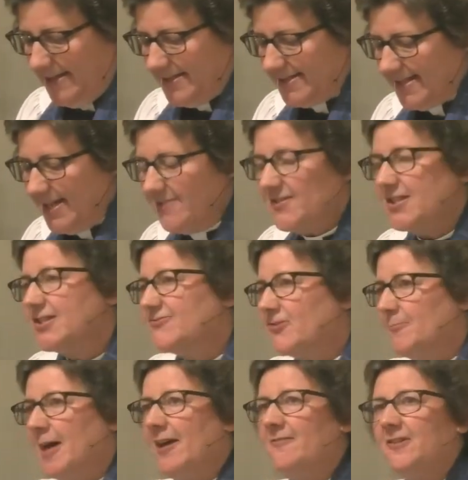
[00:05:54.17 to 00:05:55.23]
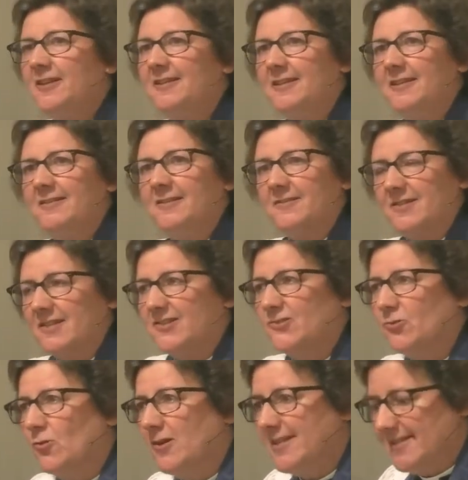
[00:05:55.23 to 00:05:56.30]
saves us from everything that
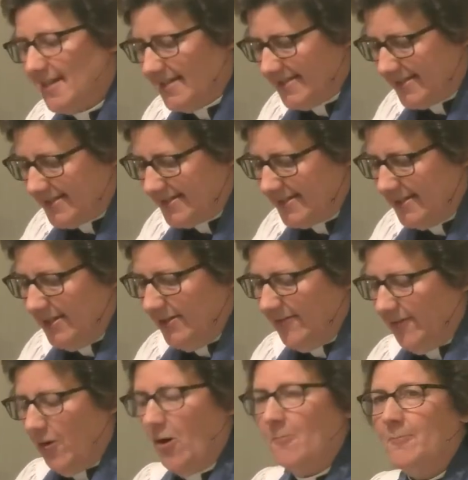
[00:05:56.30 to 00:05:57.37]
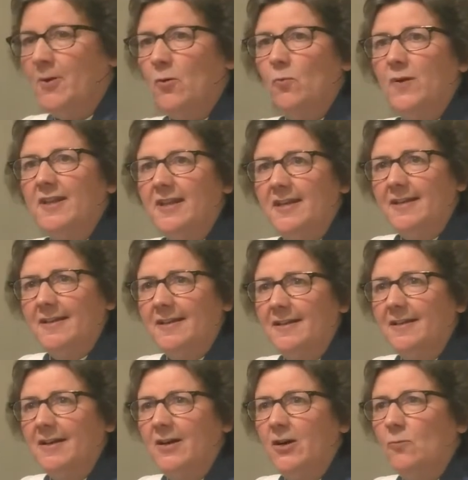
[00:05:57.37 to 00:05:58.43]
destroys us from
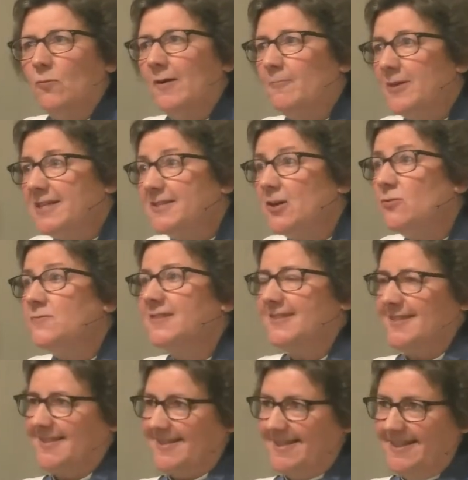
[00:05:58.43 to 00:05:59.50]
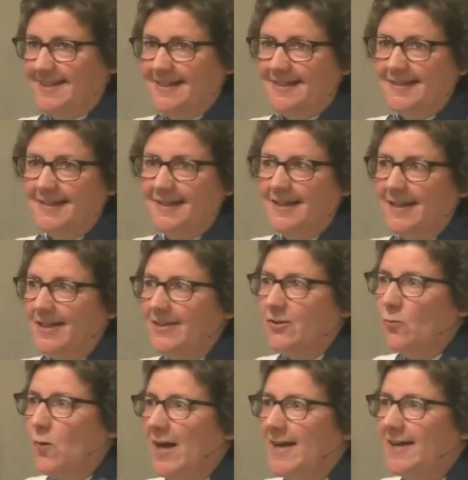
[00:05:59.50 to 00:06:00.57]
within when we don't succeed in
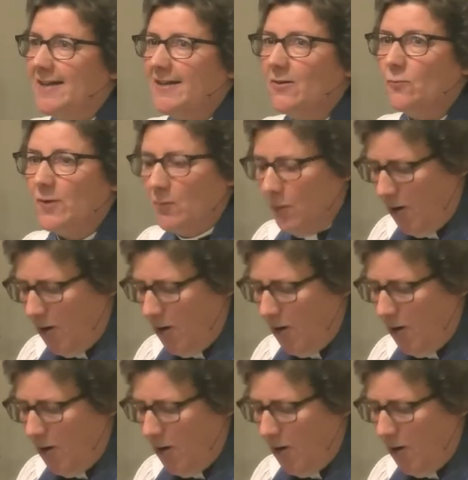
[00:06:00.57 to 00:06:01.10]
the way we